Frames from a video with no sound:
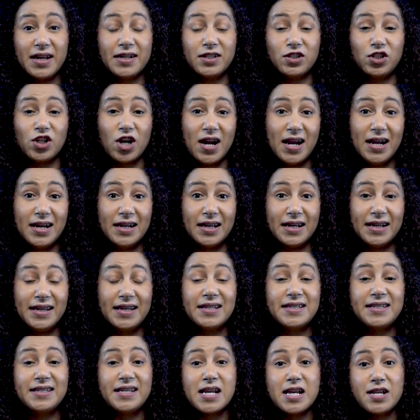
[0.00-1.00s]
and China
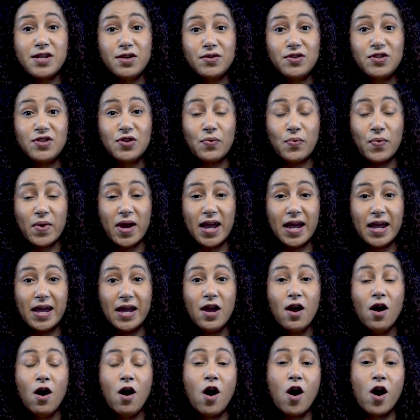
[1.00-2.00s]
continue to weigh
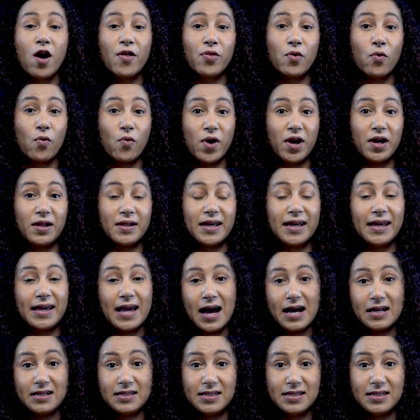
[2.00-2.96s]
on the oil and gas